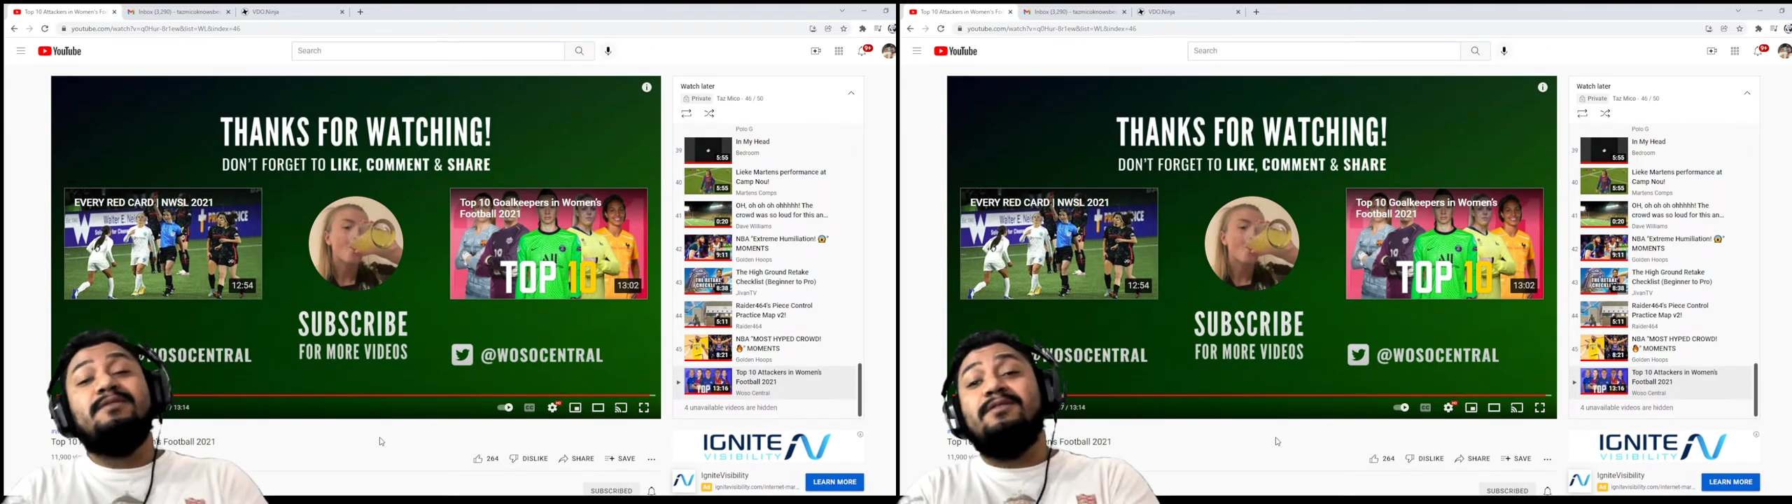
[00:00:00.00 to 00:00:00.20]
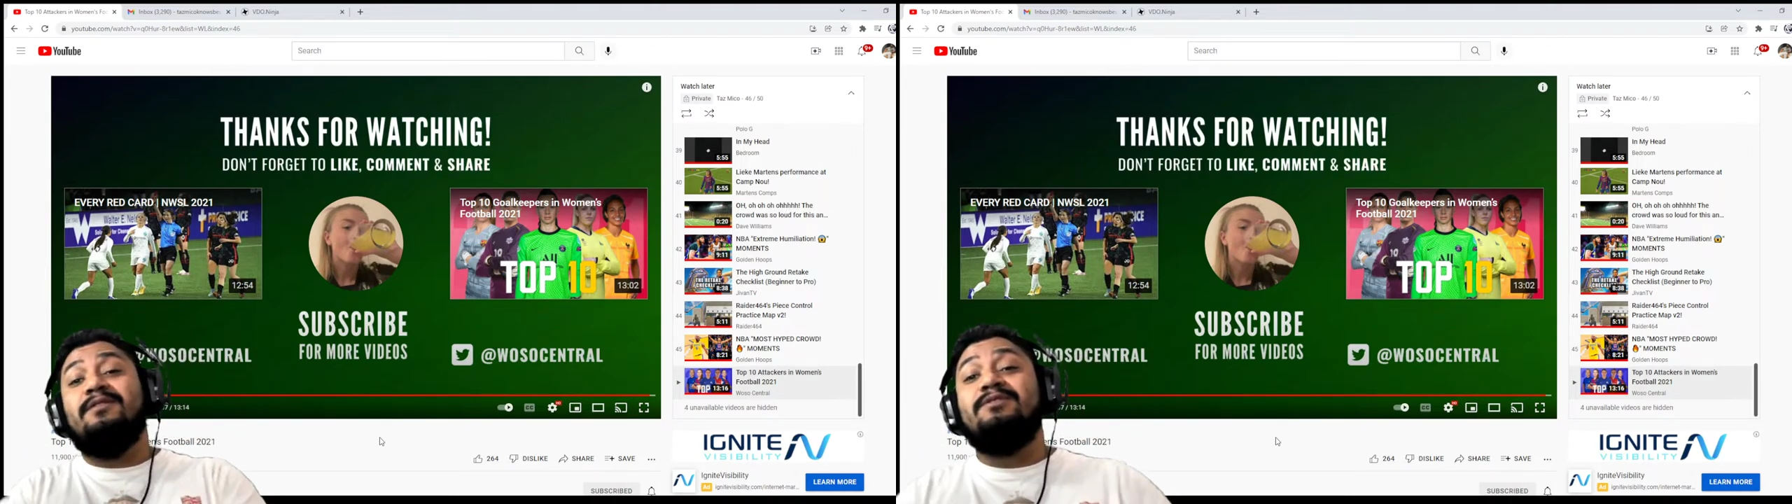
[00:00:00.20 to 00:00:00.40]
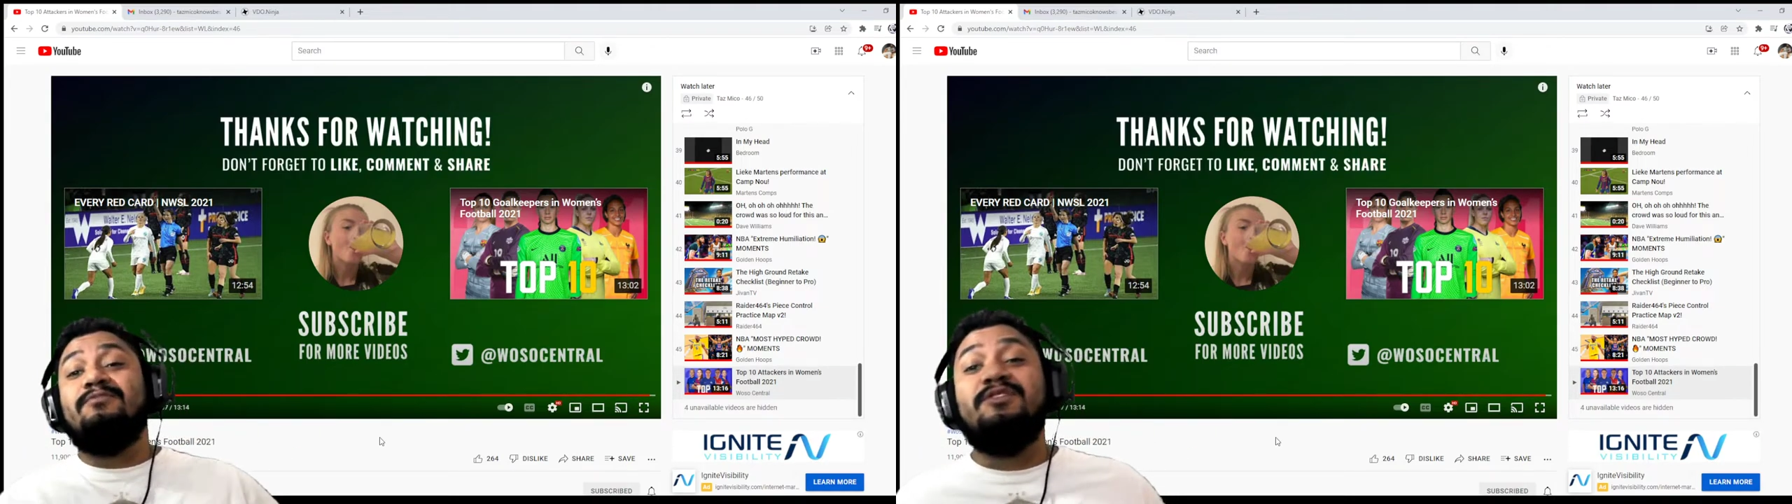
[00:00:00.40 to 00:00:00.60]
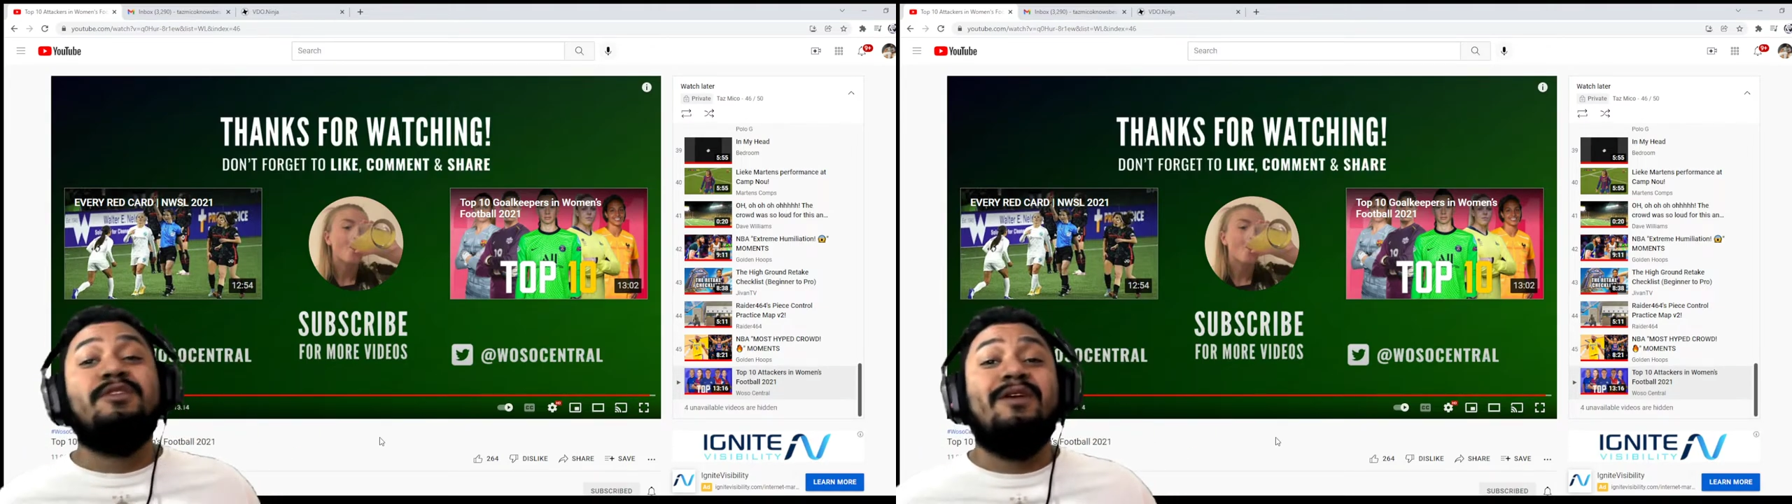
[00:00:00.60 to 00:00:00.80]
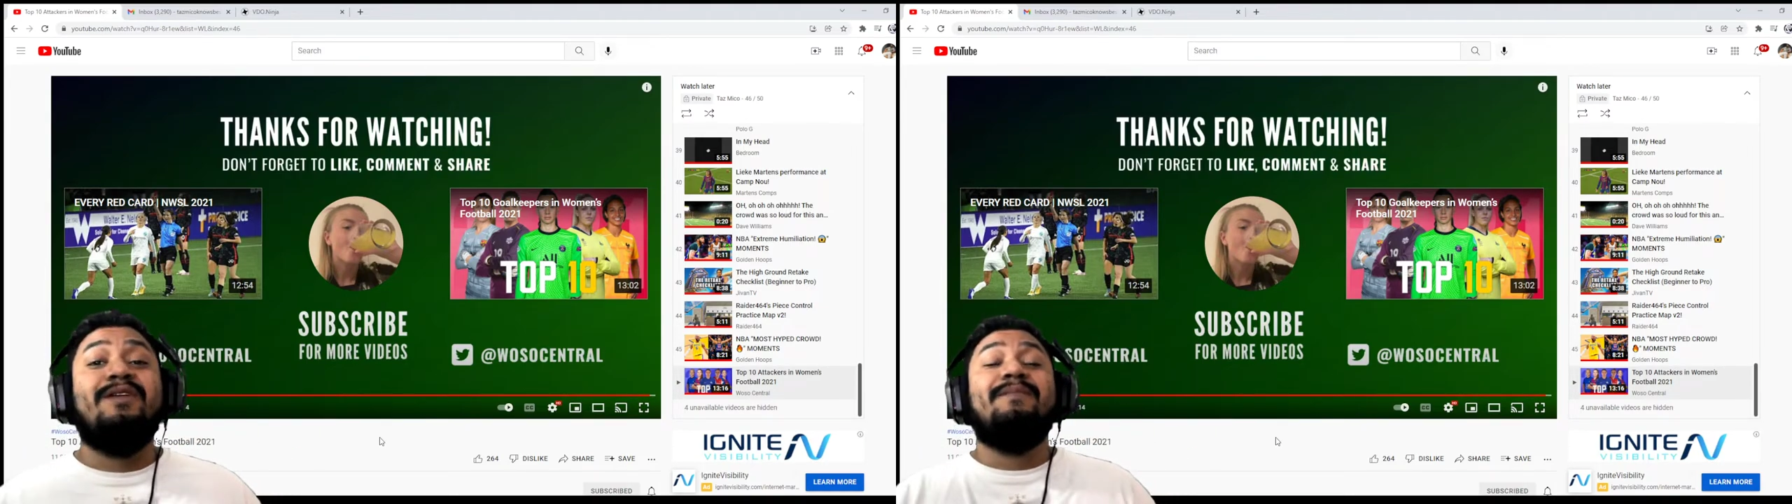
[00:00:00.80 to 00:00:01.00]
So this one
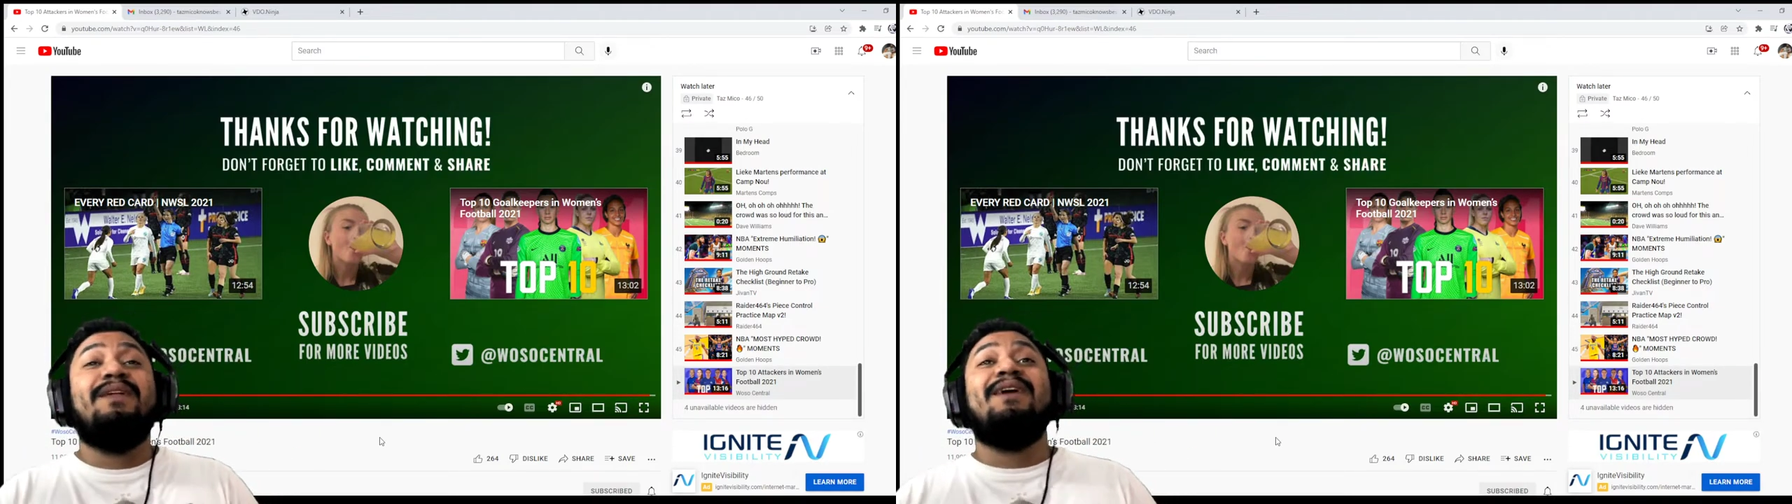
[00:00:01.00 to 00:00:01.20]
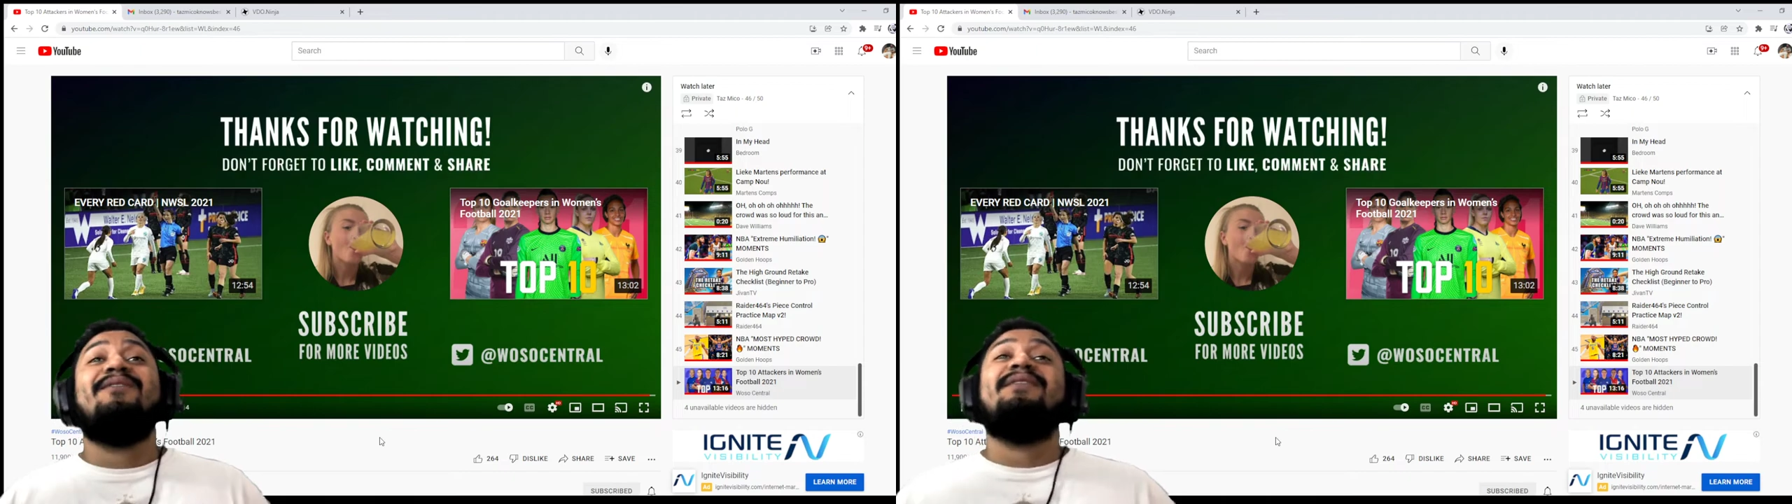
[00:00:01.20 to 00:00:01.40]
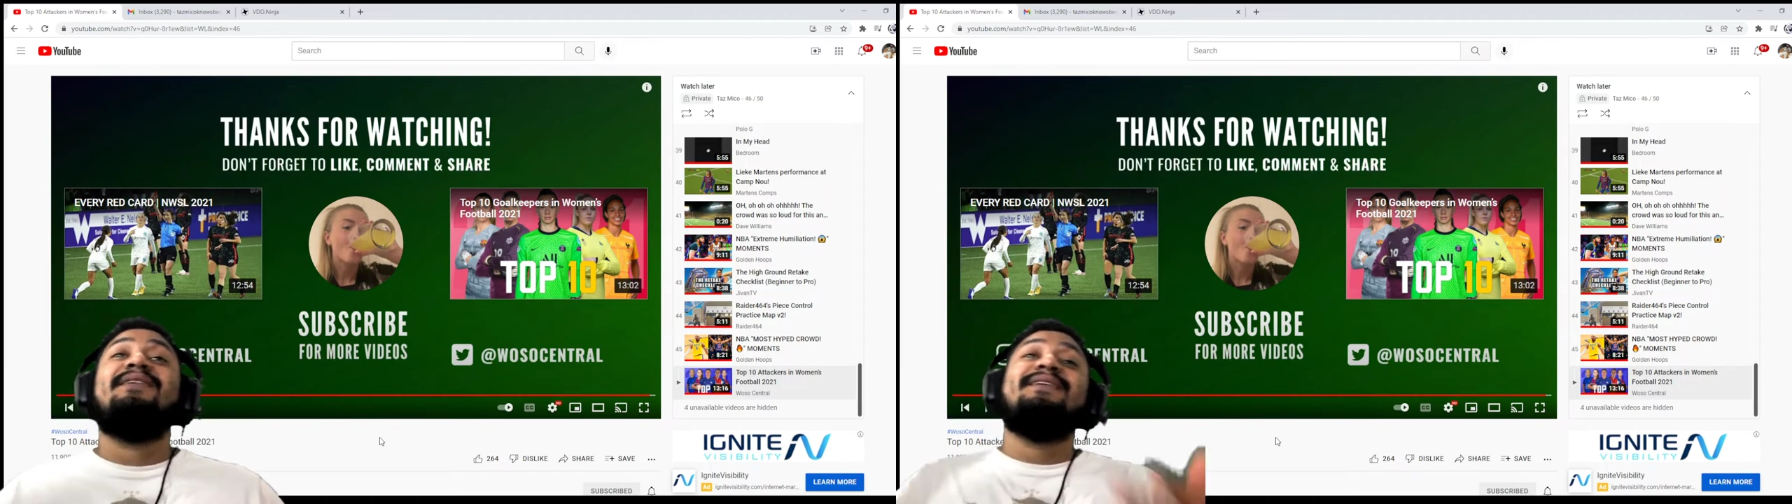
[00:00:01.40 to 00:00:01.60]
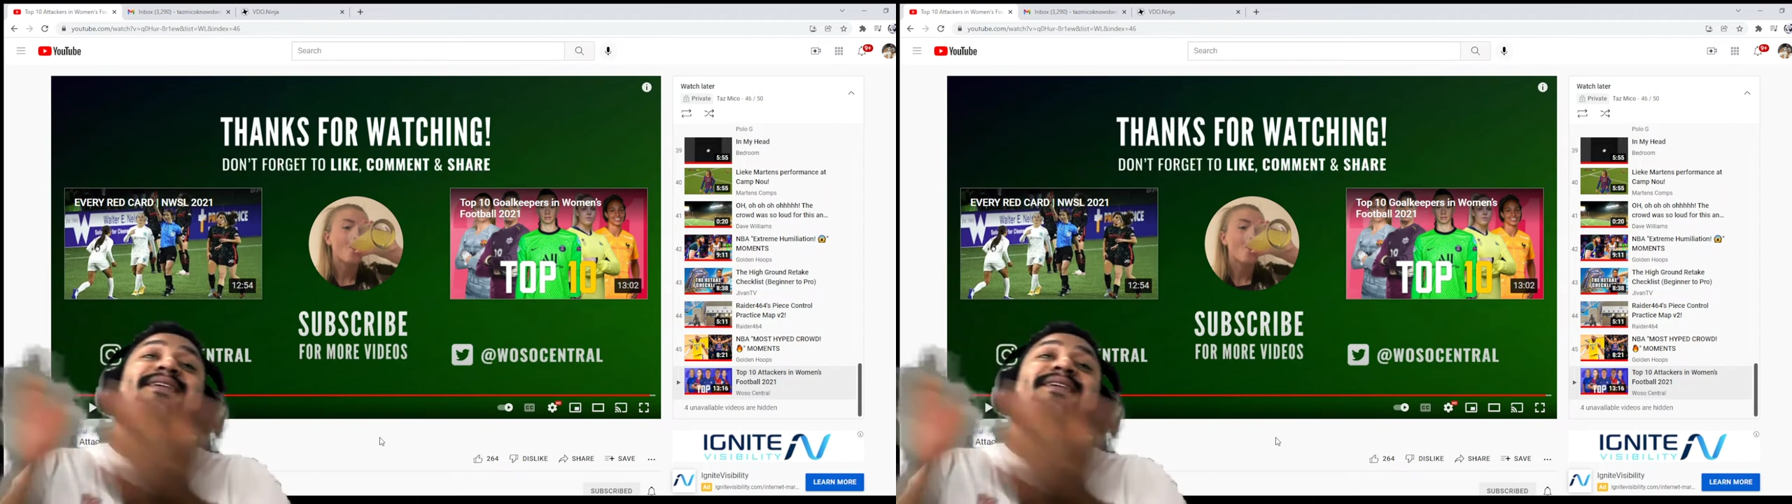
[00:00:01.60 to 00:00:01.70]
should already be out.